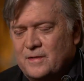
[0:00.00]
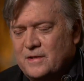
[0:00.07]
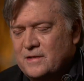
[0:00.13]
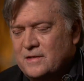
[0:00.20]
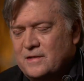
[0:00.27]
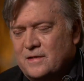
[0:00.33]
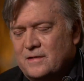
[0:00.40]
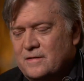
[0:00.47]
give me,
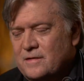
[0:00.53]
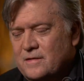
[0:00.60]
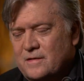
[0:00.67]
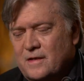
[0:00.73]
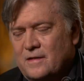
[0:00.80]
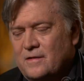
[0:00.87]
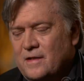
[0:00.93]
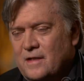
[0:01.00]
this is the
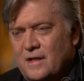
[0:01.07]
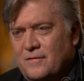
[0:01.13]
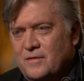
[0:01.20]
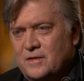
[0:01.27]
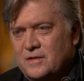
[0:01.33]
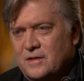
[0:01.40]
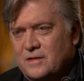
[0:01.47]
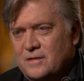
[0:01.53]
thing of the
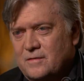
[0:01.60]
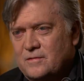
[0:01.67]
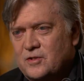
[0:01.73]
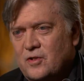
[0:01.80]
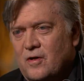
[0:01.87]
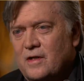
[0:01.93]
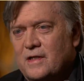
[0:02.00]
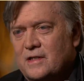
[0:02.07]
left. Right.
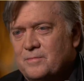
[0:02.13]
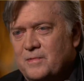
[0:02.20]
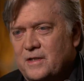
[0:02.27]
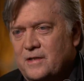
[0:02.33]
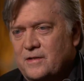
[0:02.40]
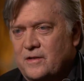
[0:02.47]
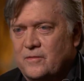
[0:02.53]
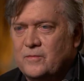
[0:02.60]
Charlie, that's
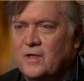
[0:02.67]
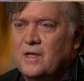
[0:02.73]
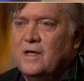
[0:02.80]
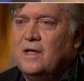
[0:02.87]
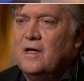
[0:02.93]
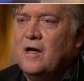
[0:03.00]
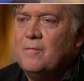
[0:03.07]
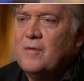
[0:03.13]
beneath you.
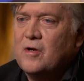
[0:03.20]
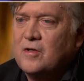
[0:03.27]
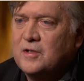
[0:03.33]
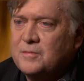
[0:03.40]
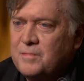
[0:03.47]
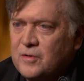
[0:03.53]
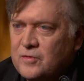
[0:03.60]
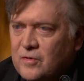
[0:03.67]
Right.
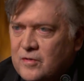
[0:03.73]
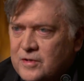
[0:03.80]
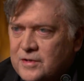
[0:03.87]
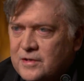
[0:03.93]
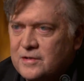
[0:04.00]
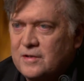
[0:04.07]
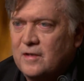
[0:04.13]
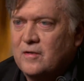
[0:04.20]
America's built on our
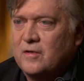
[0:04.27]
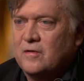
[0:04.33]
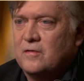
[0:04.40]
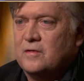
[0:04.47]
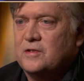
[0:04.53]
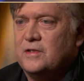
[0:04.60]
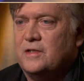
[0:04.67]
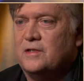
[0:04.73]

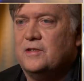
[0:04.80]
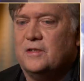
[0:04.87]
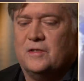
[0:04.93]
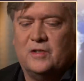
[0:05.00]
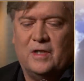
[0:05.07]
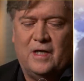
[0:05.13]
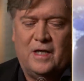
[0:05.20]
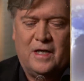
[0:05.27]

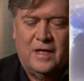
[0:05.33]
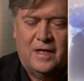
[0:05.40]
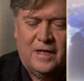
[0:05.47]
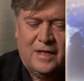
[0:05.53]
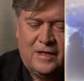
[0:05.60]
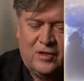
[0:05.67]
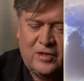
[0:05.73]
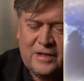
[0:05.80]
citizens.
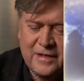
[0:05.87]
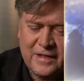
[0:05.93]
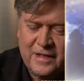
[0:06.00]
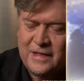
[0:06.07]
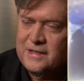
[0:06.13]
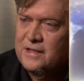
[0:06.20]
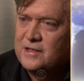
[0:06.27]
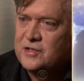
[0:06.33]
Look at the
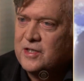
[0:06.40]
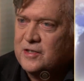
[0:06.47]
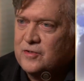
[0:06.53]
19th